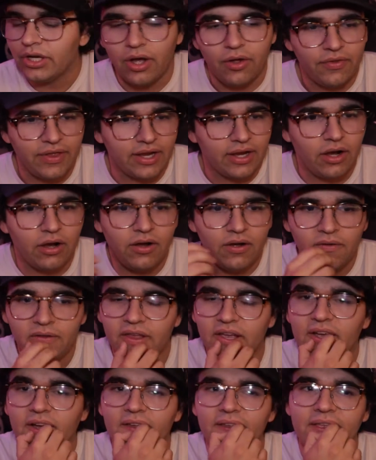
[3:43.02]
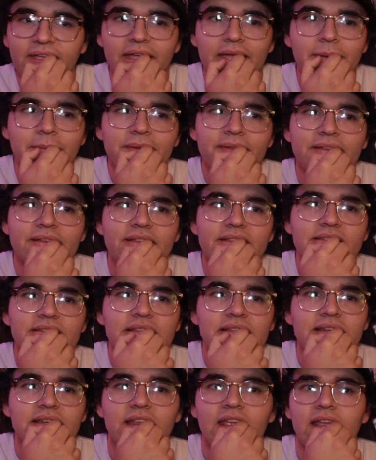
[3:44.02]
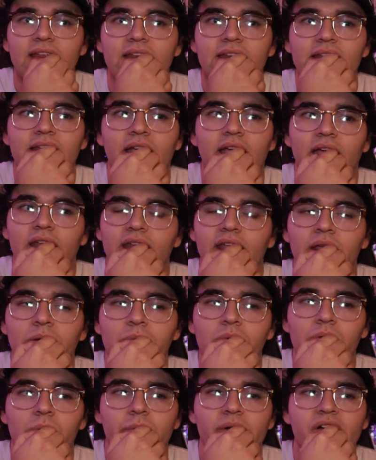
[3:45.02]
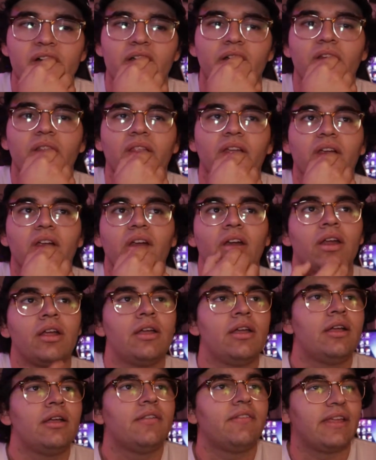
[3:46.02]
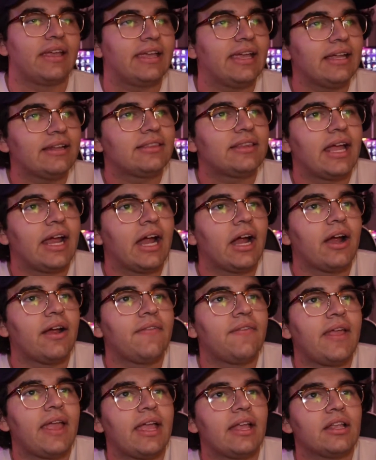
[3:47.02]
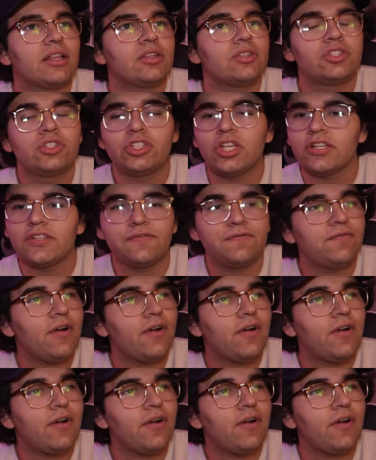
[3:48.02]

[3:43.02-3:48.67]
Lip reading: know, they call the ambulance and 911, and they get there and they just